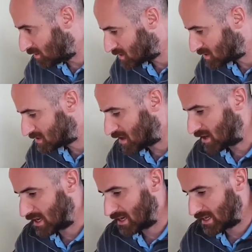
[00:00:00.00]

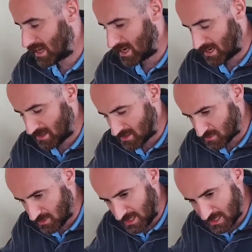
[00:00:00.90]
starting it again,
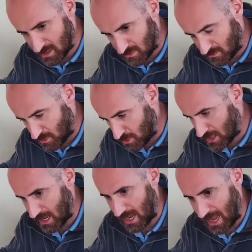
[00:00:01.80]
it's really sort of
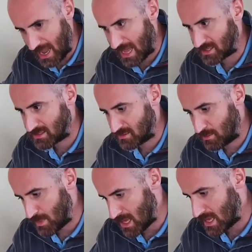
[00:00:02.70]
looking at
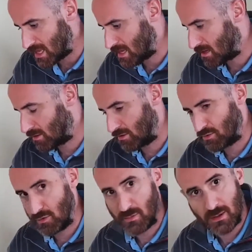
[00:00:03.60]
me going
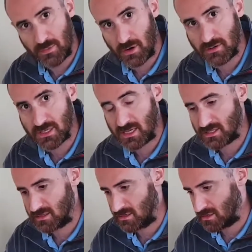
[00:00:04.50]
through my
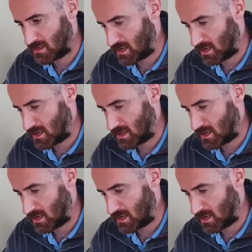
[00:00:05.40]
process,